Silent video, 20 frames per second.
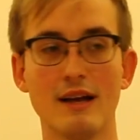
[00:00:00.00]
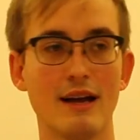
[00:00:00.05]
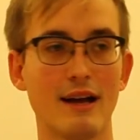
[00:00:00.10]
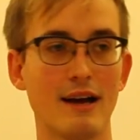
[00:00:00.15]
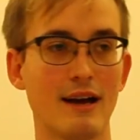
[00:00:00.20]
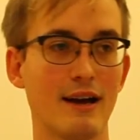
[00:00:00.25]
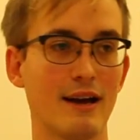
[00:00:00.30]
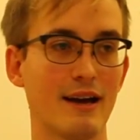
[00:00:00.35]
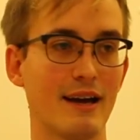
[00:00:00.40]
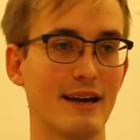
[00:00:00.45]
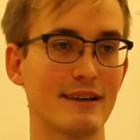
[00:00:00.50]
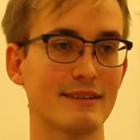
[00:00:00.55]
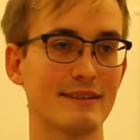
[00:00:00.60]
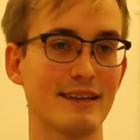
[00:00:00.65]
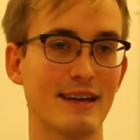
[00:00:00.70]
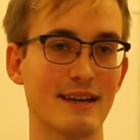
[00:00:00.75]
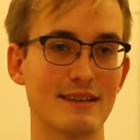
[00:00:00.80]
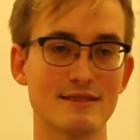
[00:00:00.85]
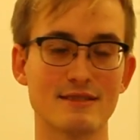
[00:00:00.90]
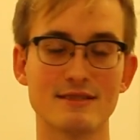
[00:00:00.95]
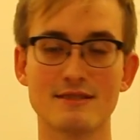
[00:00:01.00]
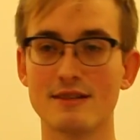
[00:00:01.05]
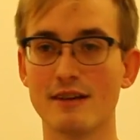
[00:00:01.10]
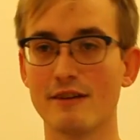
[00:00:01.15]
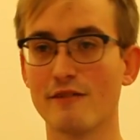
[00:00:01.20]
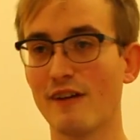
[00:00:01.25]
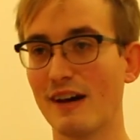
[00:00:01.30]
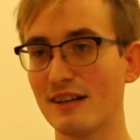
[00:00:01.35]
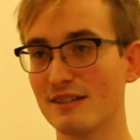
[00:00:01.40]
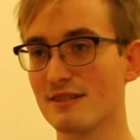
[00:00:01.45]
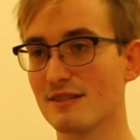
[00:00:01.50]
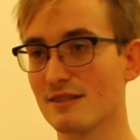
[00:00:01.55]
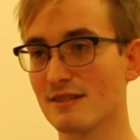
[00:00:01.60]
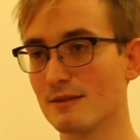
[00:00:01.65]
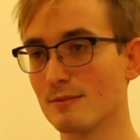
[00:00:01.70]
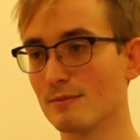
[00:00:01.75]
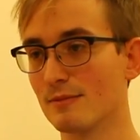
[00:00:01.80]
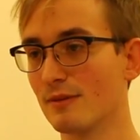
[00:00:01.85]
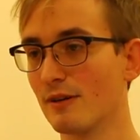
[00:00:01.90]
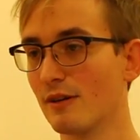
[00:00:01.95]
against
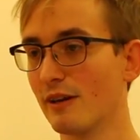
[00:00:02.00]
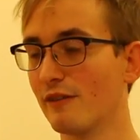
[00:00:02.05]
fascism.